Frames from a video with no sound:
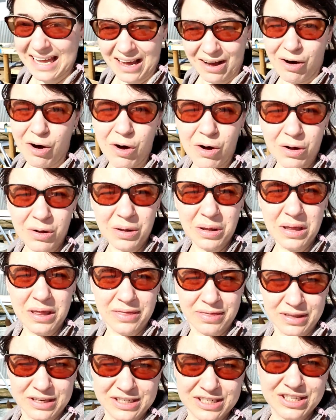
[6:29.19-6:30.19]
All
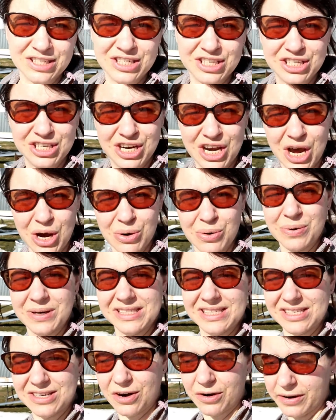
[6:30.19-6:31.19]
the snow is
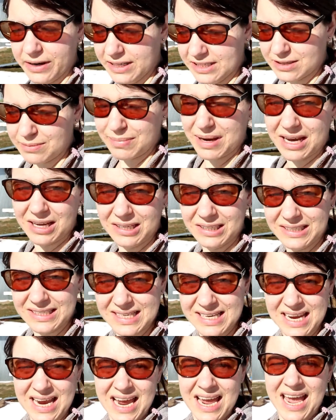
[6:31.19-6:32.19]
starting to
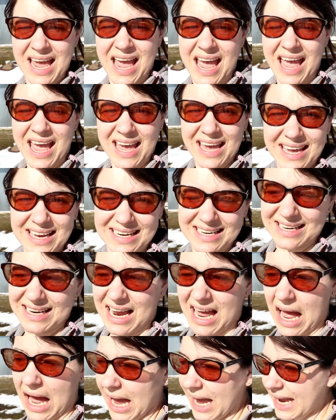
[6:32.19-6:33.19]
melt and
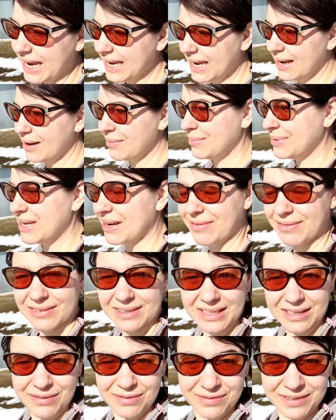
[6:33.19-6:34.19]
I am
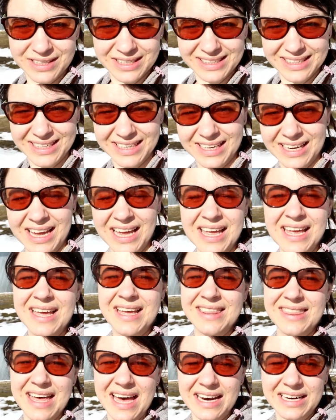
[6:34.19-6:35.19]
definitely feeling
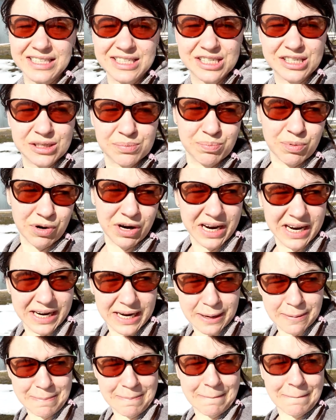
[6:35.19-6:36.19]
that it's
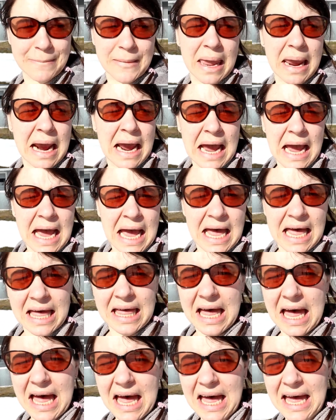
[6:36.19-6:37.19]
spring.
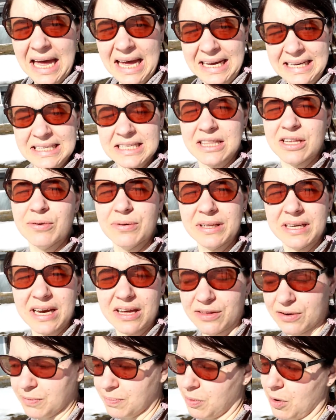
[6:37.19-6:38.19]
The only
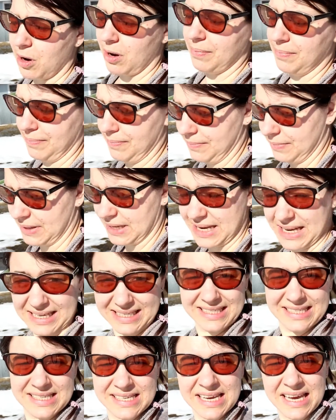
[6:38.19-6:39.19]
other problem
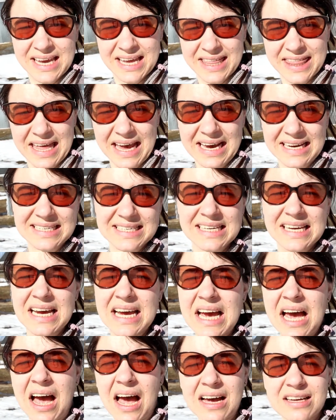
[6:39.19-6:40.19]
is that
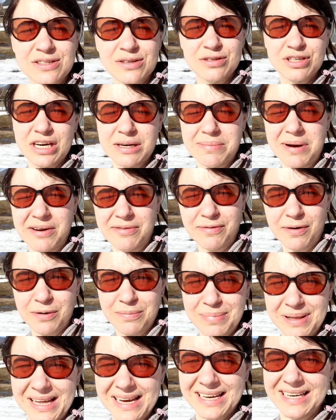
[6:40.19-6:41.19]
I also checked my farm
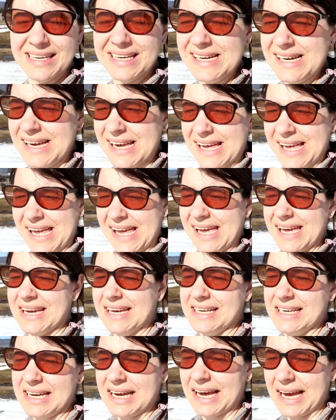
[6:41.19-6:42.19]
plan,
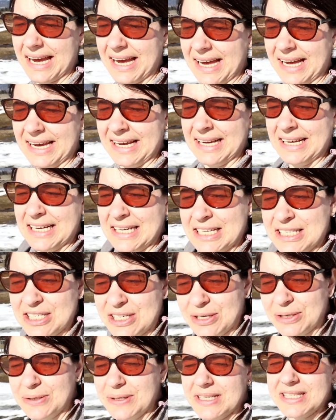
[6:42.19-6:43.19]
and
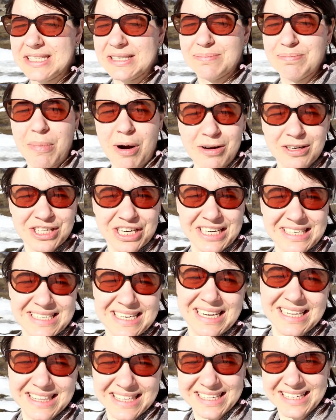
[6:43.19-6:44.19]
so it's March
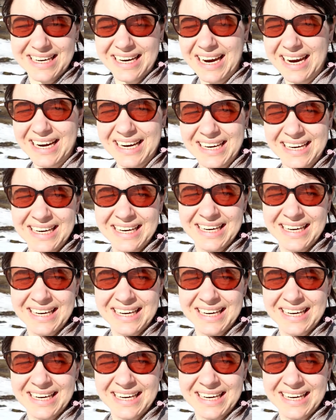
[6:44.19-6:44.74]
18th today.